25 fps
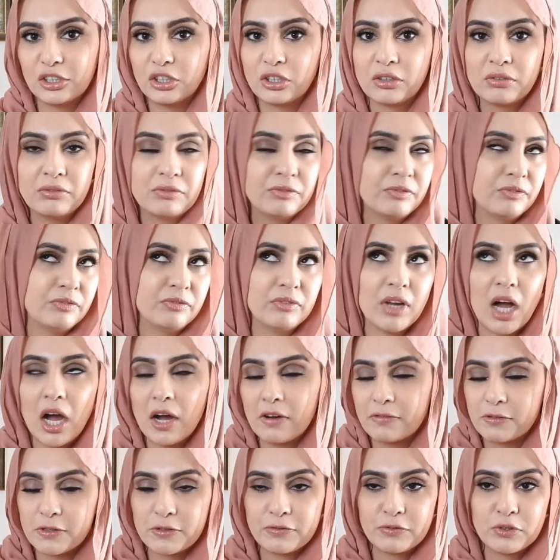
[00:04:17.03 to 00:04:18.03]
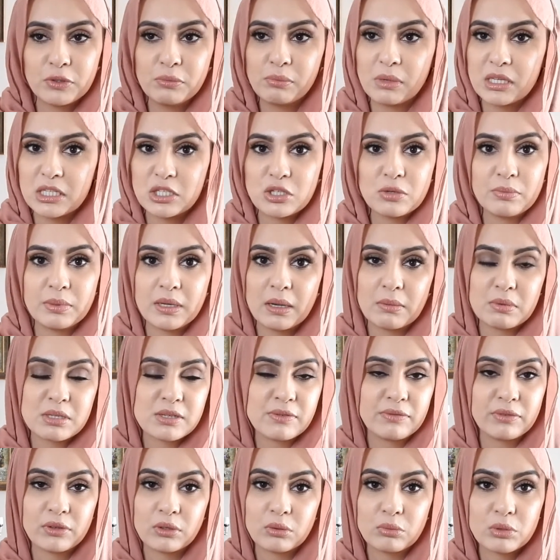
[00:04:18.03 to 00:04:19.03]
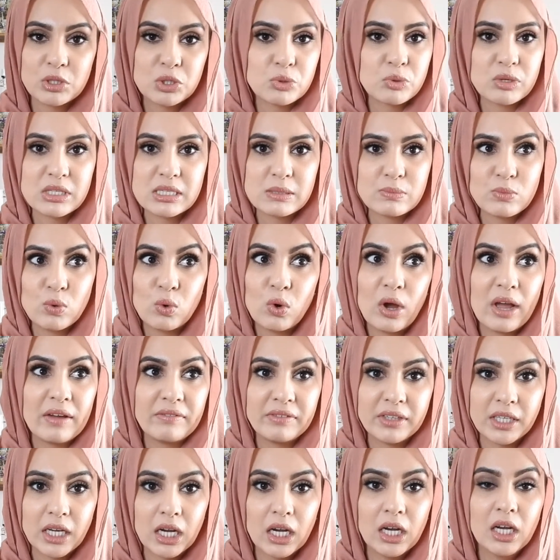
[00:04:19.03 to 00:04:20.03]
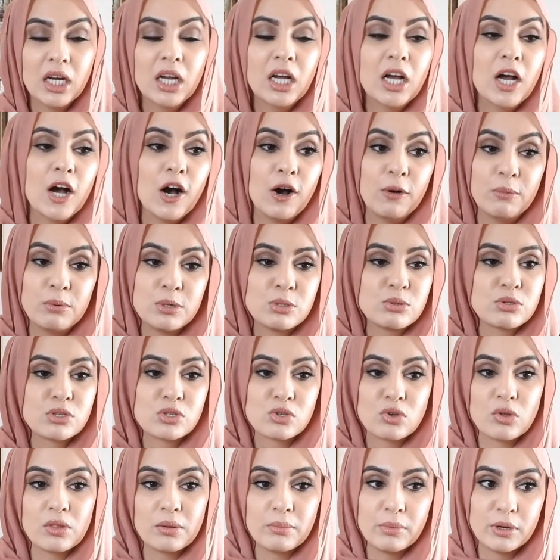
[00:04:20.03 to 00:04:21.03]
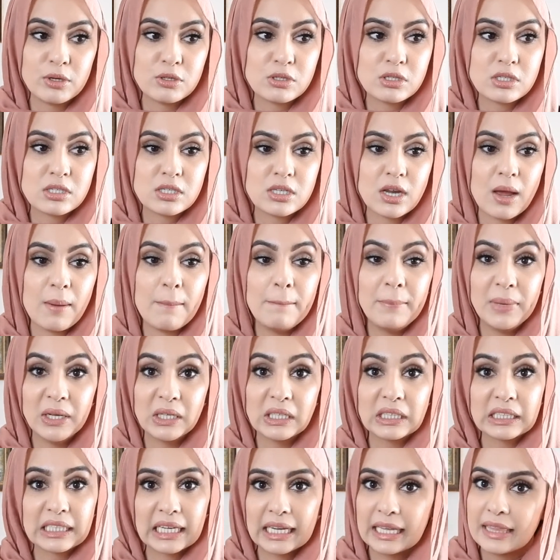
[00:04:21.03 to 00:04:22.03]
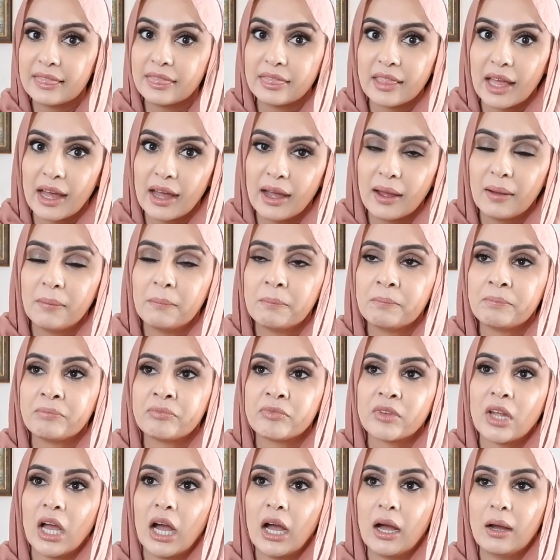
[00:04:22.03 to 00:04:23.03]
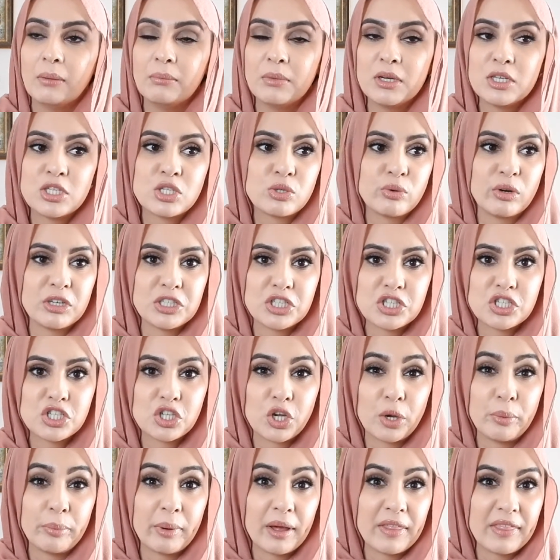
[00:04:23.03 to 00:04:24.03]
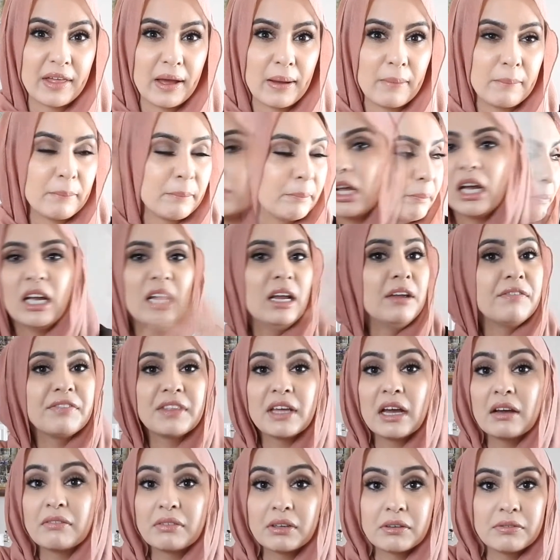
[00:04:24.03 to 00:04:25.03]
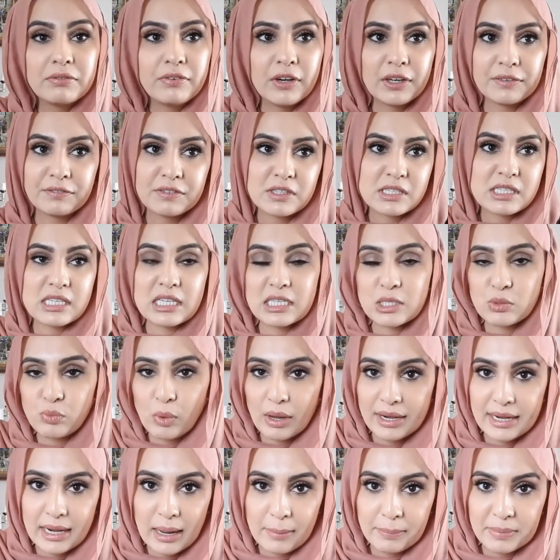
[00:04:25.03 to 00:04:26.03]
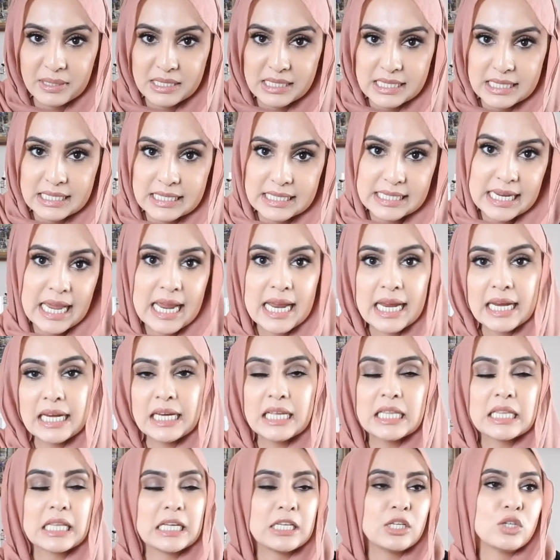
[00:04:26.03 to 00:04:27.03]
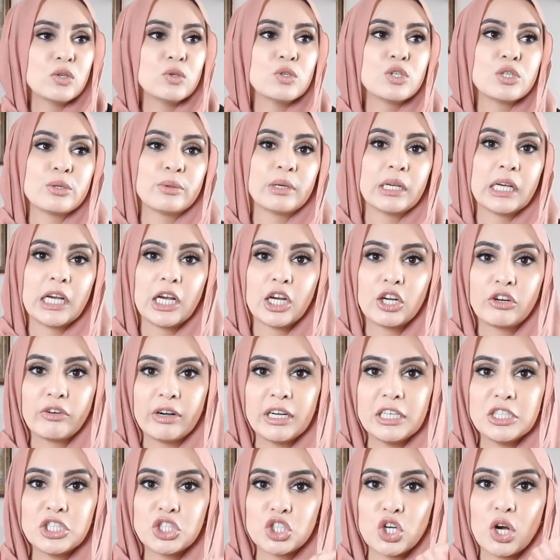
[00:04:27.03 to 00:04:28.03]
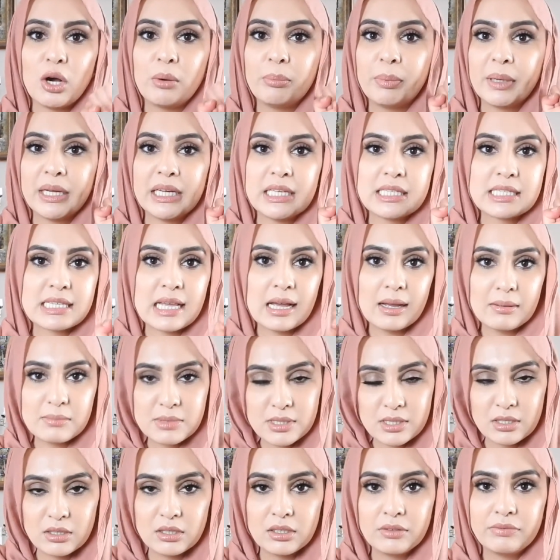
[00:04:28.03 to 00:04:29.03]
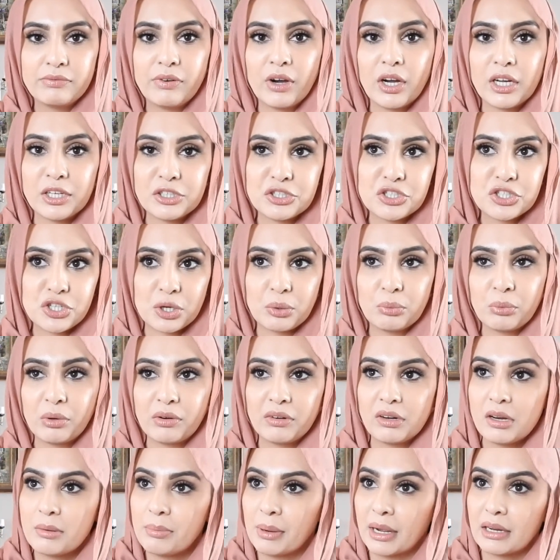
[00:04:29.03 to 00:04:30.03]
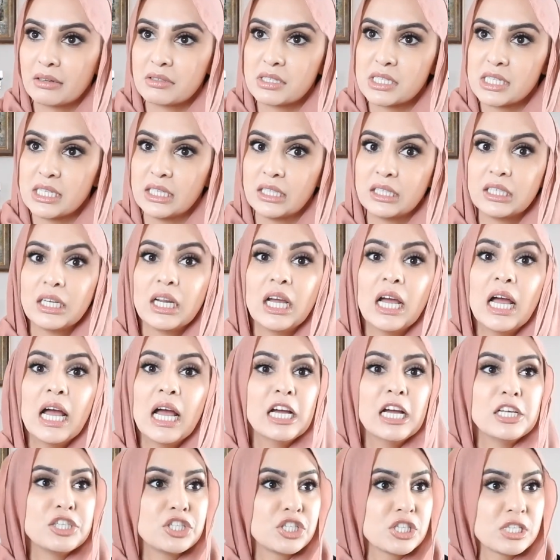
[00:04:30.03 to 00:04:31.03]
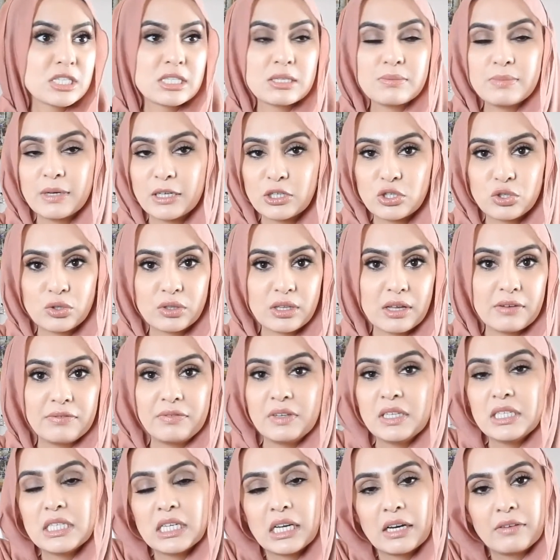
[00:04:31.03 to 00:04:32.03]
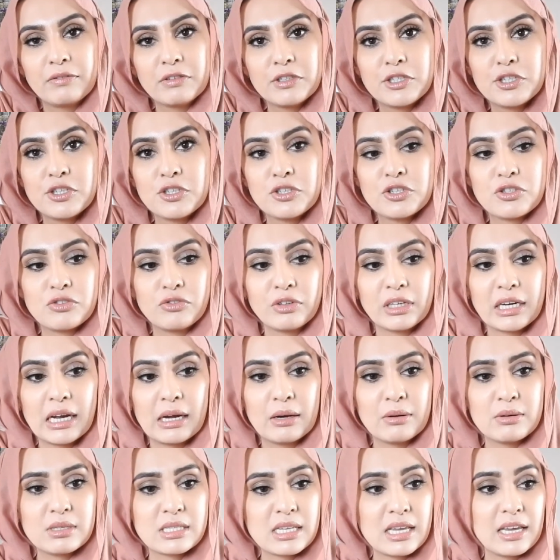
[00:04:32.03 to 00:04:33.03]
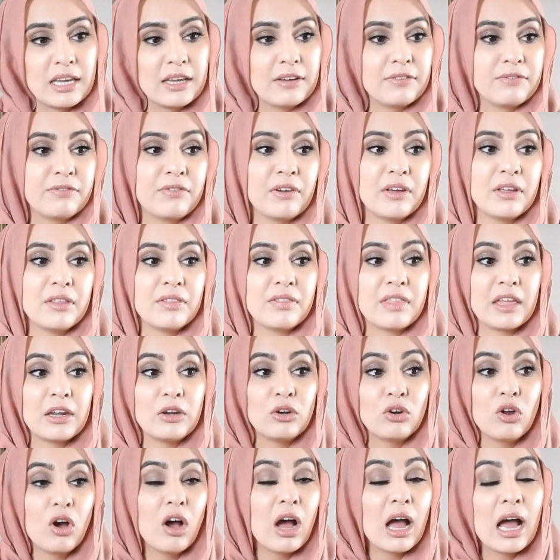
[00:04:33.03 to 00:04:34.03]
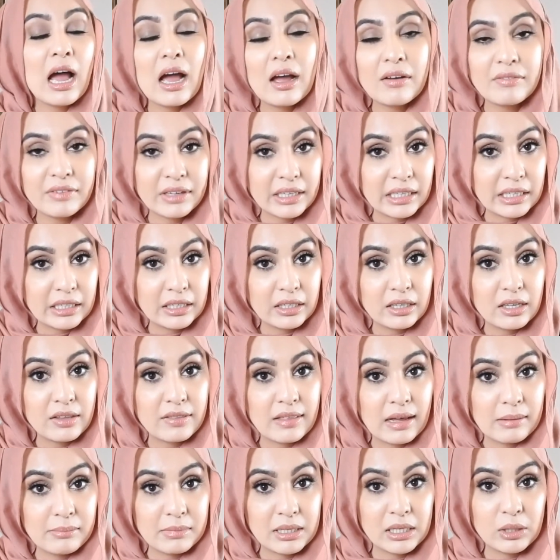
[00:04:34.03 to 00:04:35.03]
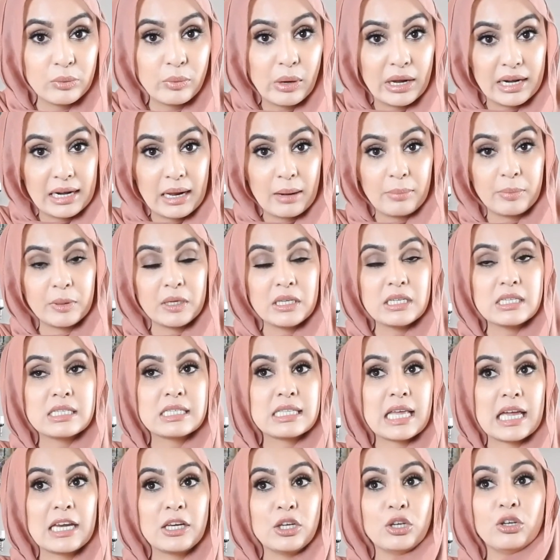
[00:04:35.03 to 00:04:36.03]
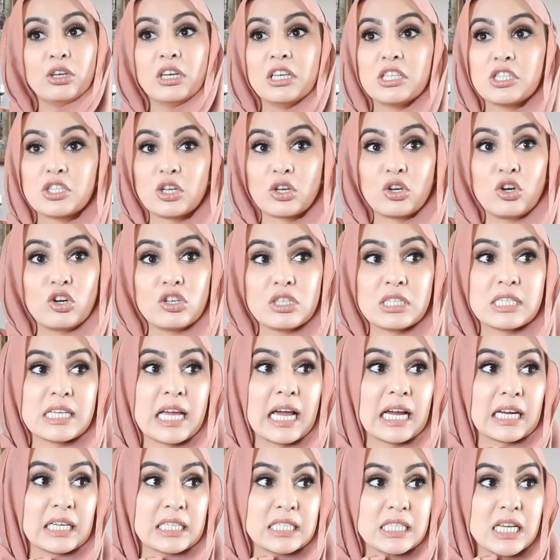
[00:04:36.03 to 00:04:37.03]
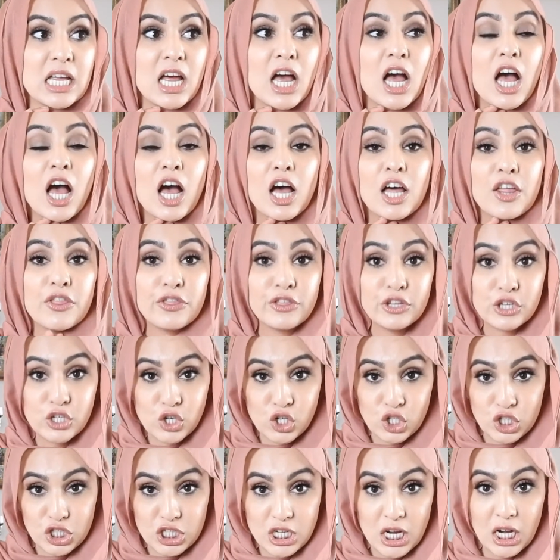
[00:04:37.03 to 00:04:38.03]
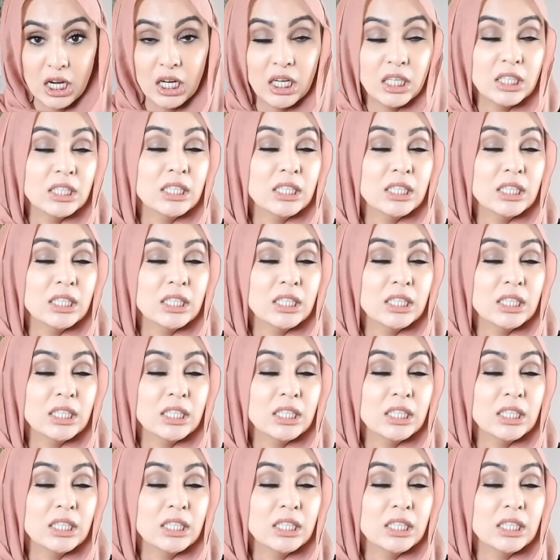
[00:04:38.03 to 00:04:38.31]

You can, after a few months, you'll be able to feel which one's more heavier or which one's got the most milk in there. So I just go by that. If they're having 5 to 6 wet nappies a day, then you're doing a great job. It's absolutely fine. Don't worry about it. Just make sure they're feeding every 2 to 3 hours. If they're not having that many wet nappies, then you need to contact the doctor.